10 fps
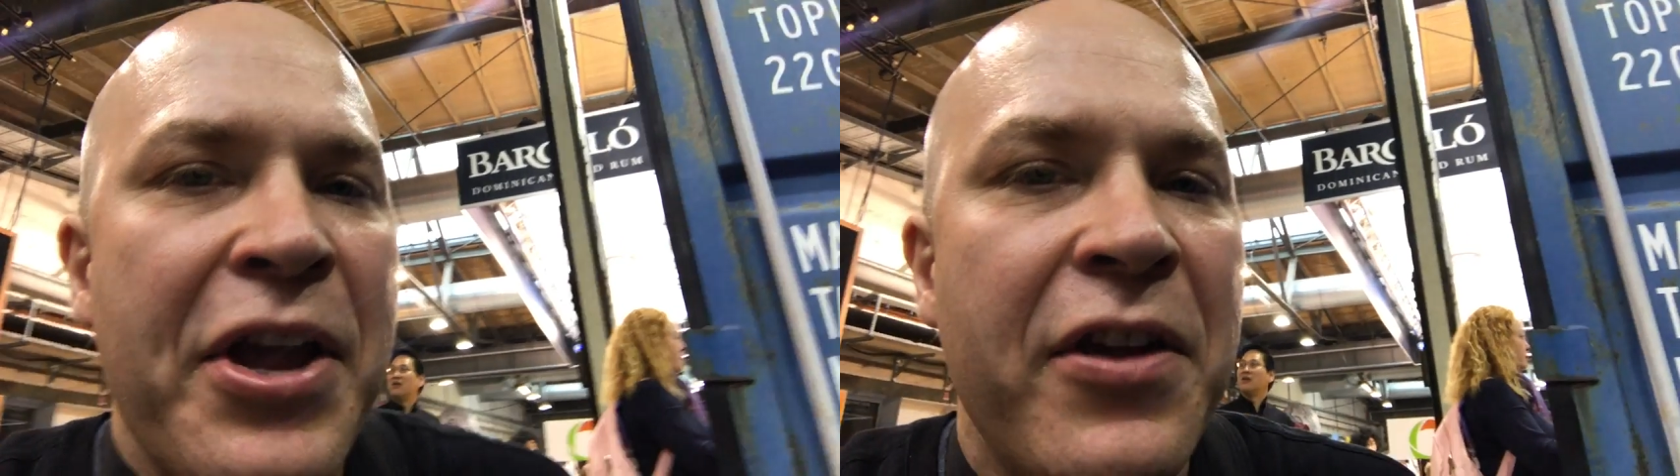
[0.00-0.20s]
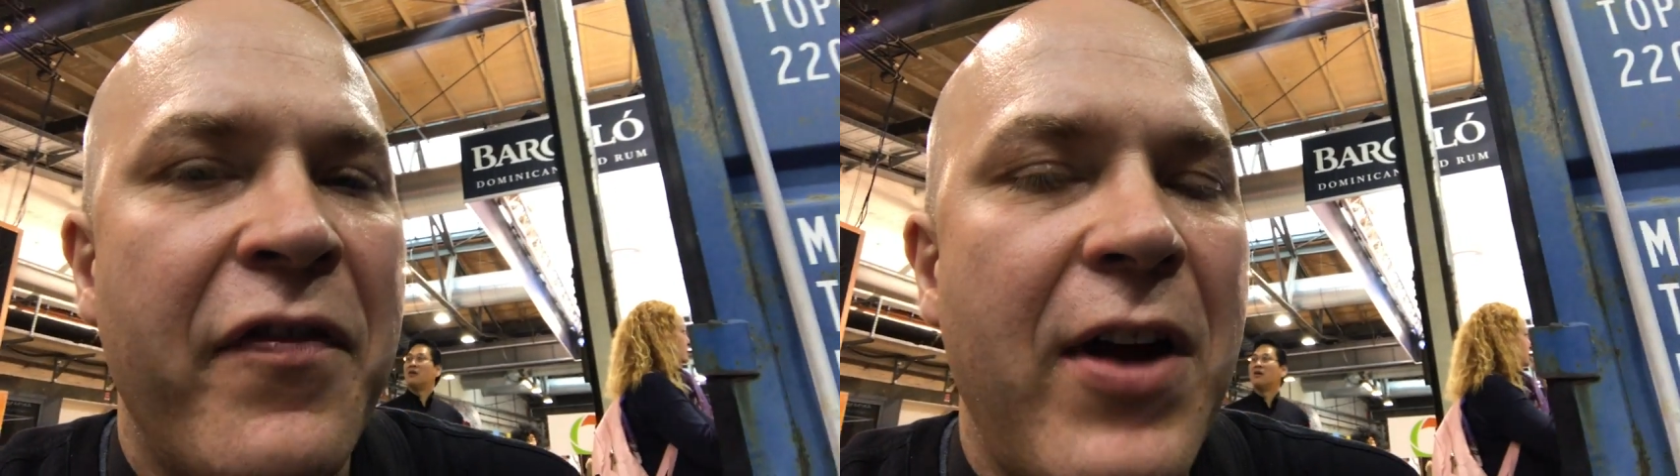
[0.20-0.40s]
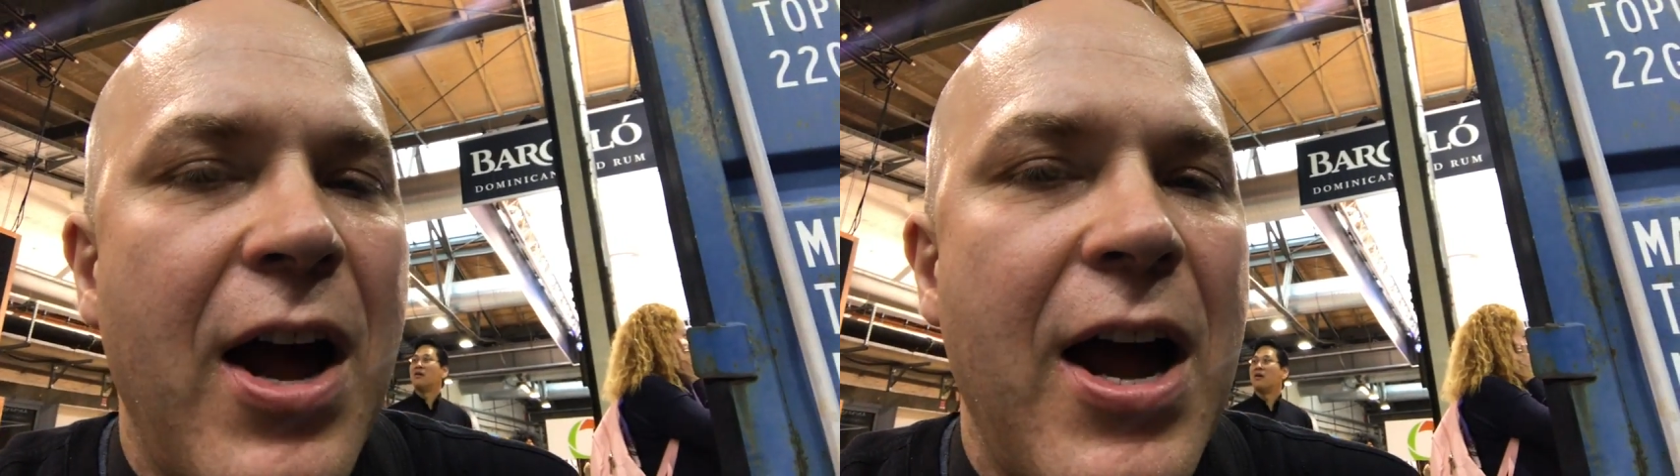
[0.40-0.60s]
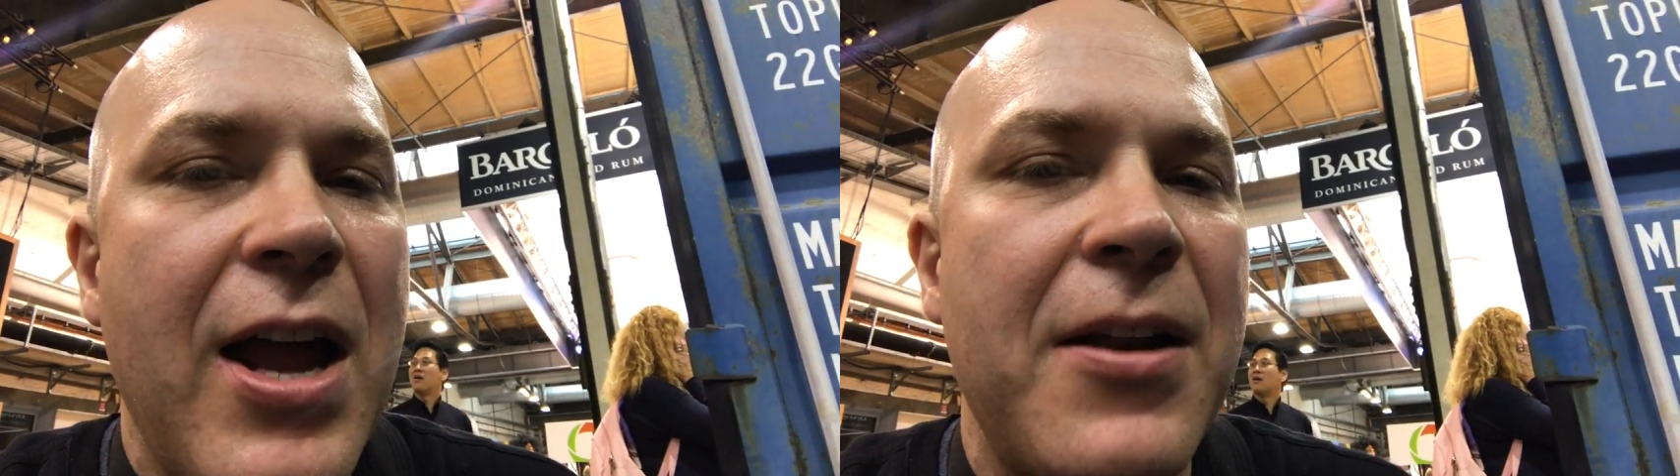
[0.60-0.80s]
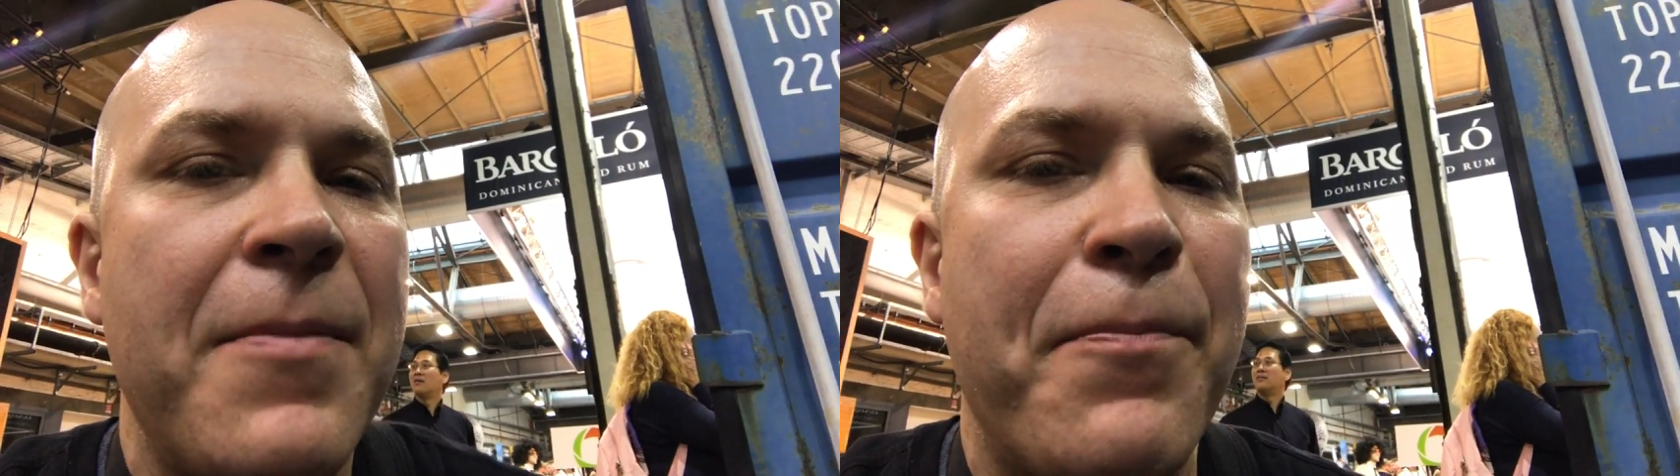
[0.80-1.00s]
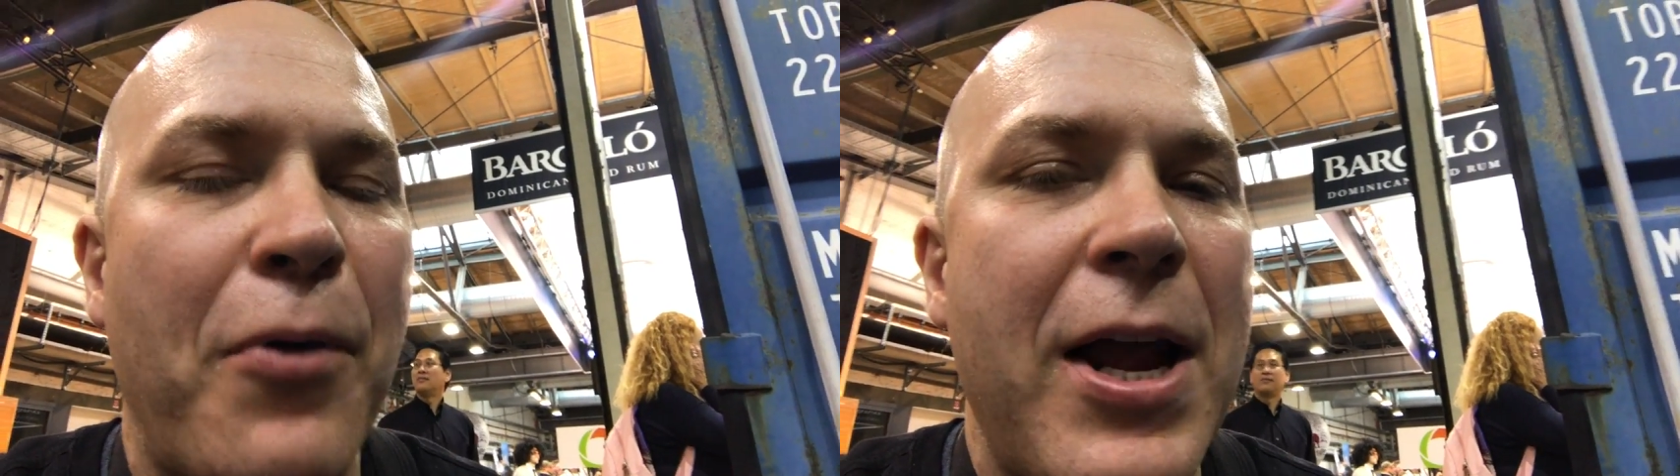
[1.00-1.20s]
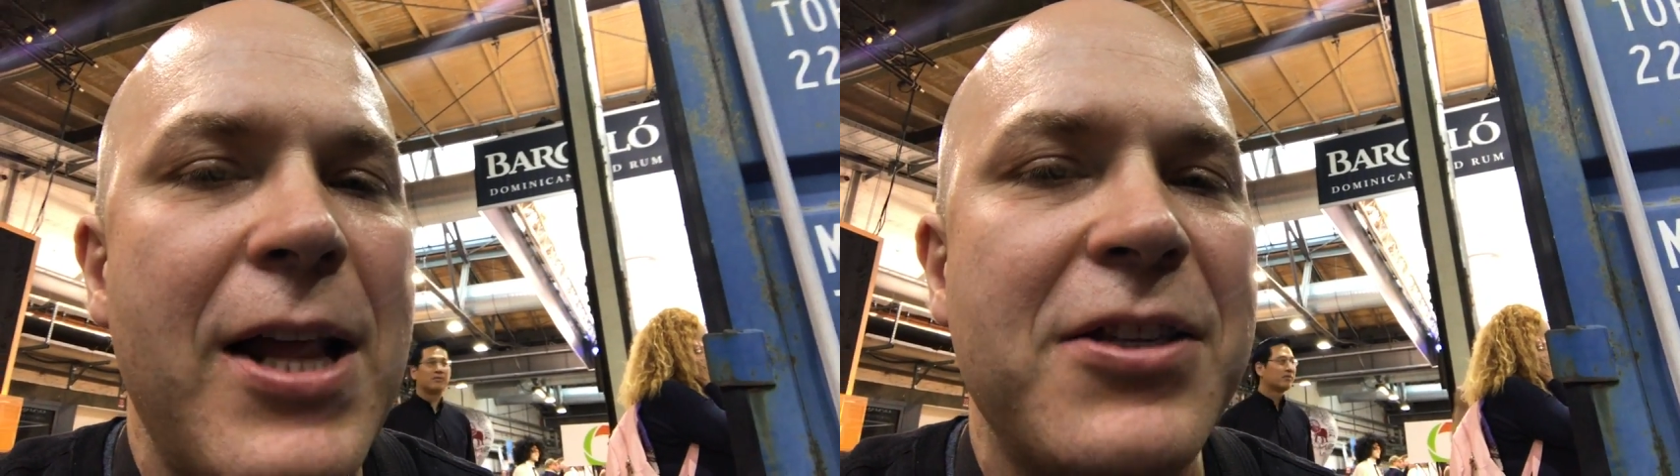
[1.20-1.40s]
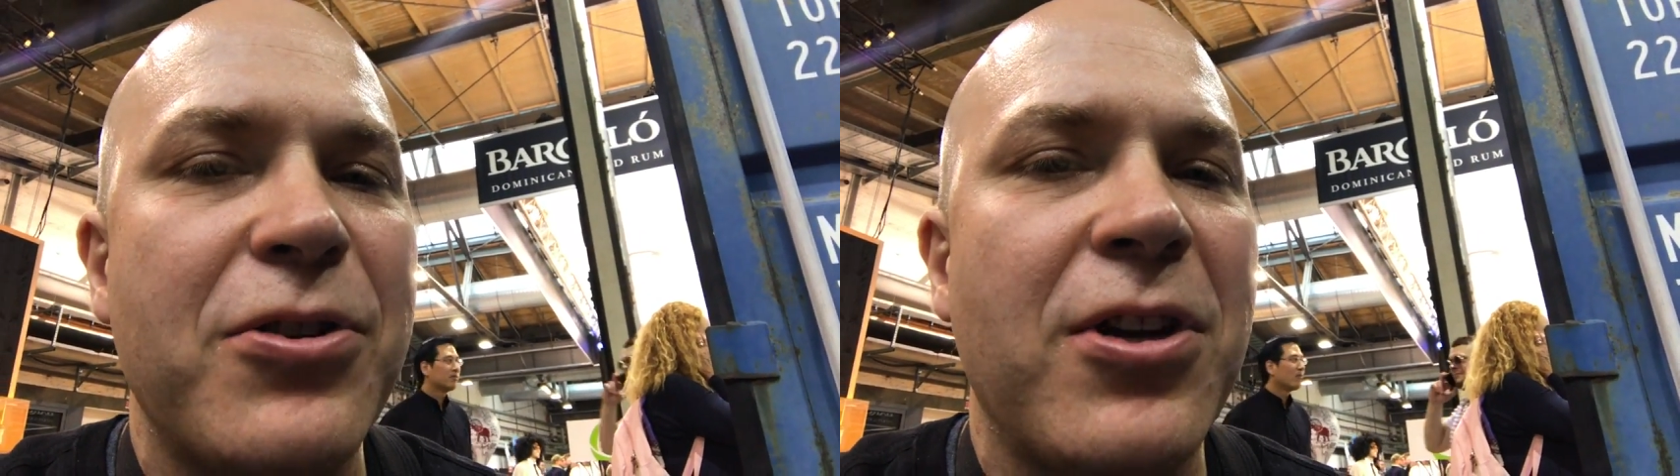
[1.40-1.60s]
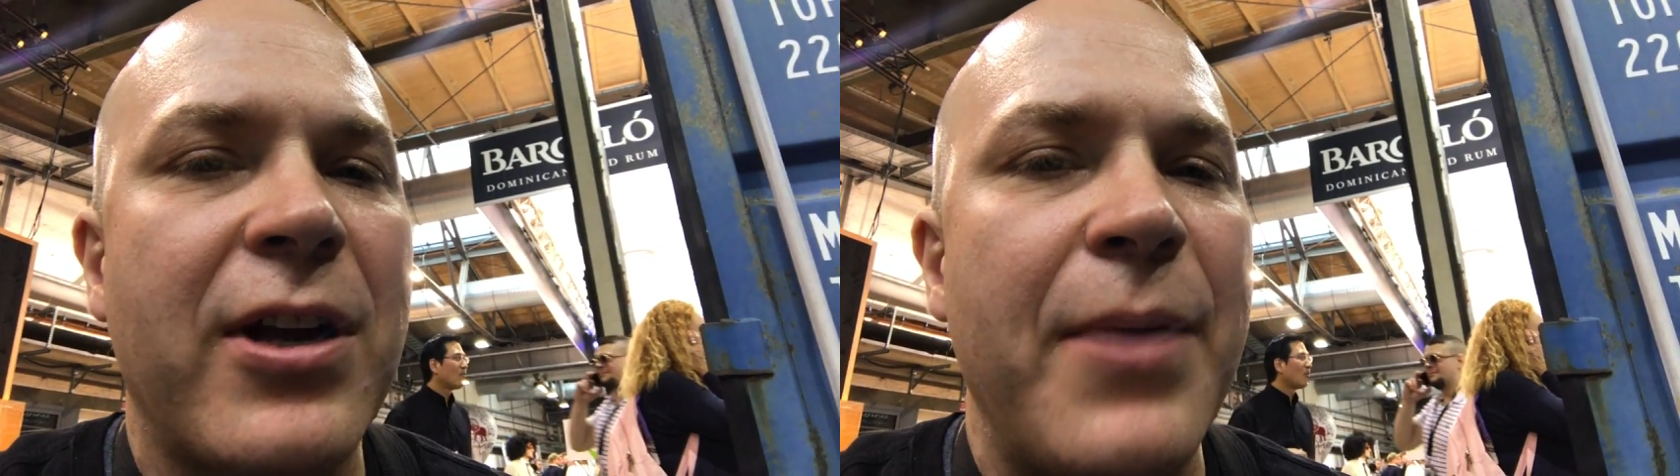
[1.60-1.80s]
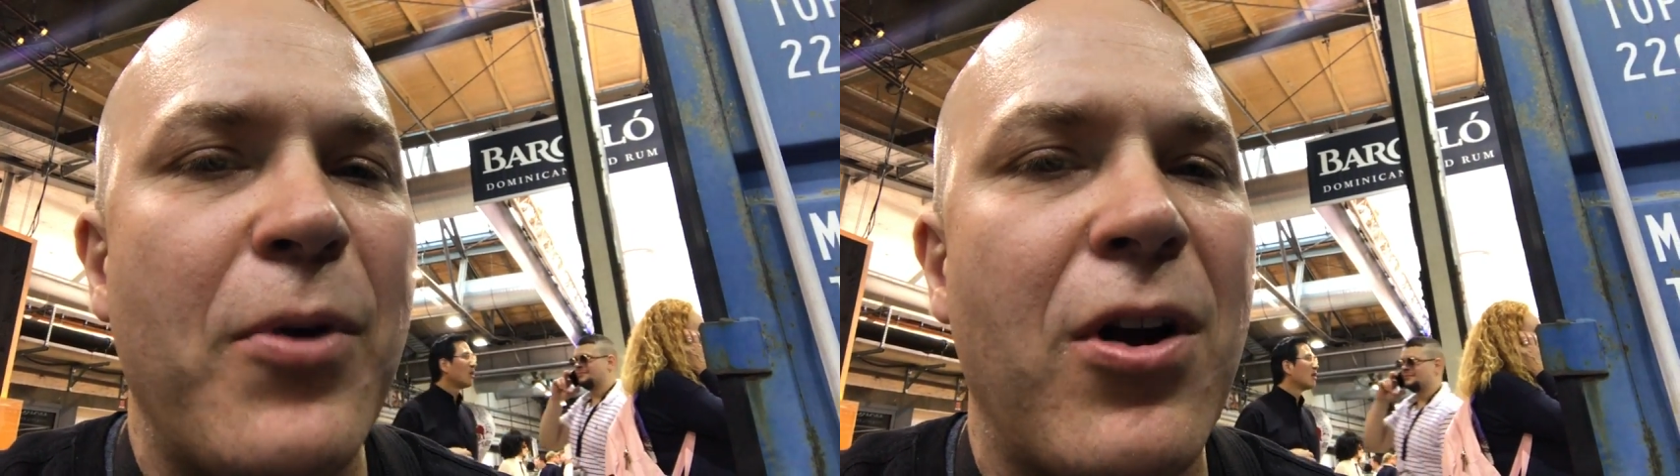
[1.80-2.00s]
You've got brands are talking